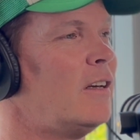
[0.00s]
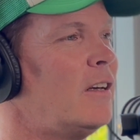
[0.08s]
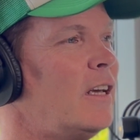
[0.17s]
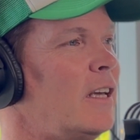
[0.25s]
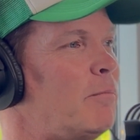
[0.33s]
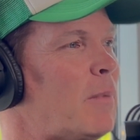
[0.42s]

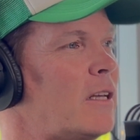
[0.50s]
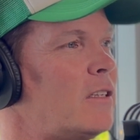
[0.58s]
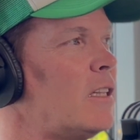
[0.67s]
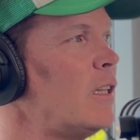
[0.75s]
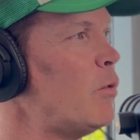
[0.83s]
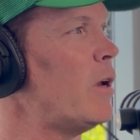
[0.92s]
it
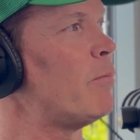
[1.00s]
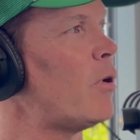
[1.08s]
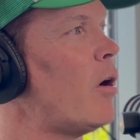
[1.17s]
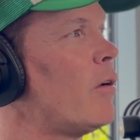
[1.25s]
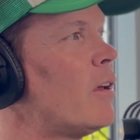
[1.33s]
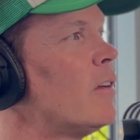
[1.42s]
basically went
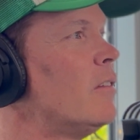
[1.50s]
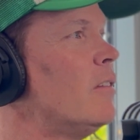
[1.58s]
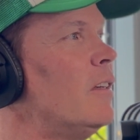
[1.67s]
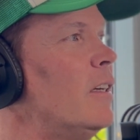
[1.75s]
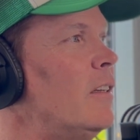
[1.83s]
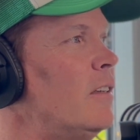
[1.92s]
broke
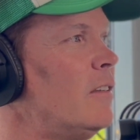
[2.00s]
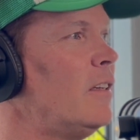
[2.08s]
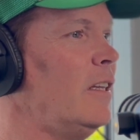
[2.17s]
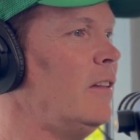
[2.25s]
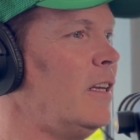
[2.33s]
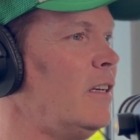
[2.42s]
and
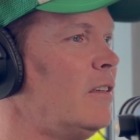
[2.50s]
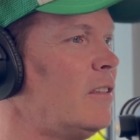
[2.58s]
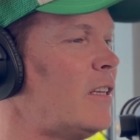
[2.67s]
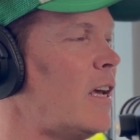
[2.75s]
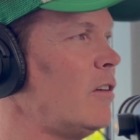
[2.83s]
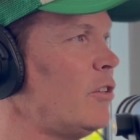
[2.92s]
then
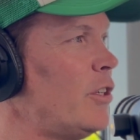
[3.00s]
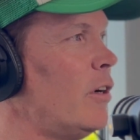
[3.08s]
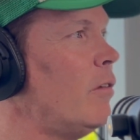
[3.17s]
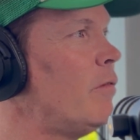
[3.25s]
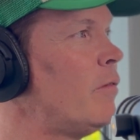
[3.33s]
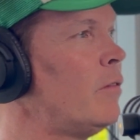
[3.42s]
sat on a
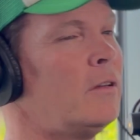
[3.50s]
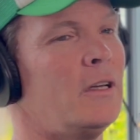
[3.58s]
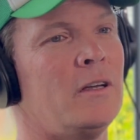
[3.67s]
shelf,